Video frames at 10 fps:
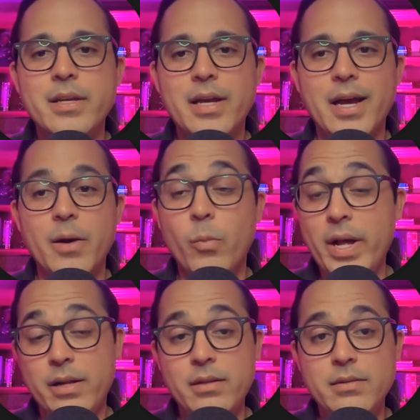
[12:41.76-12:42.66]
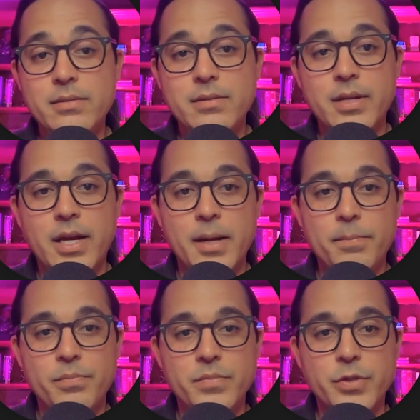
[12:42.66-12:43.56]
You
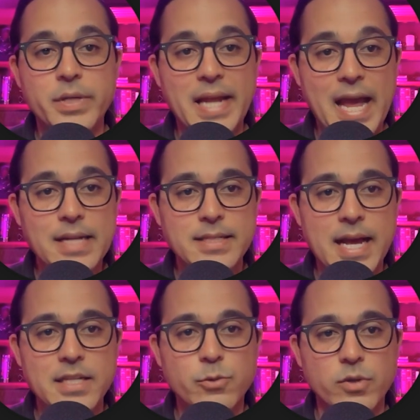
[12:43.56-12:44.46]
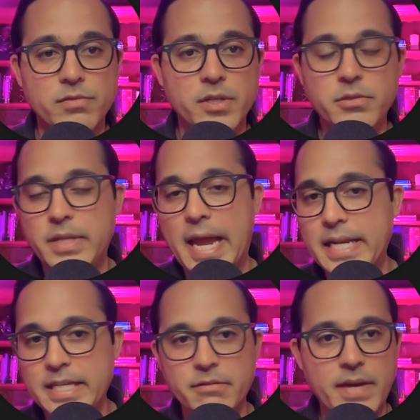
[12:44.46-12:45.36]
can add a task workflow to
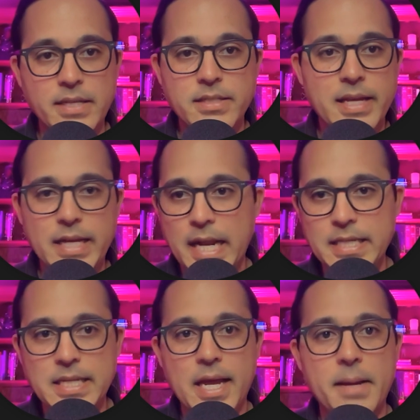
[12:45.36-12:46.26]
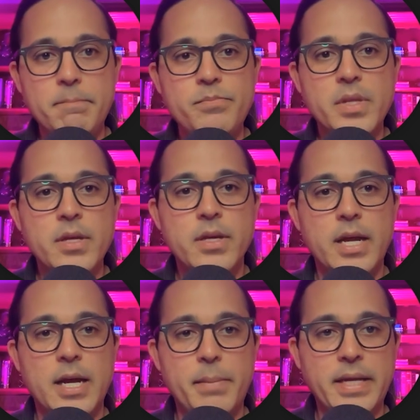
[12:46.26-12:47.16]
any event at any time
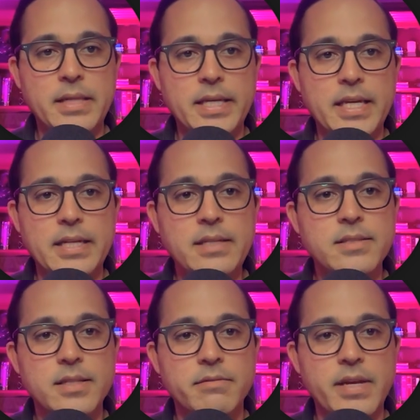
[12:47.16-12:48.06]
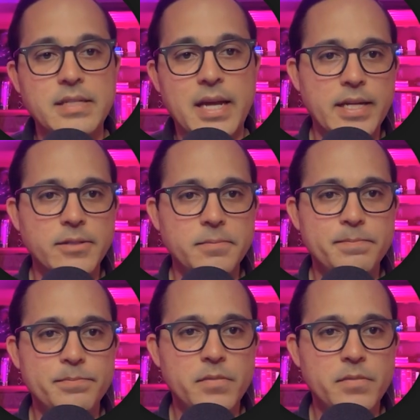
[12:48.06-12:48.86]
by clicking next to the event title.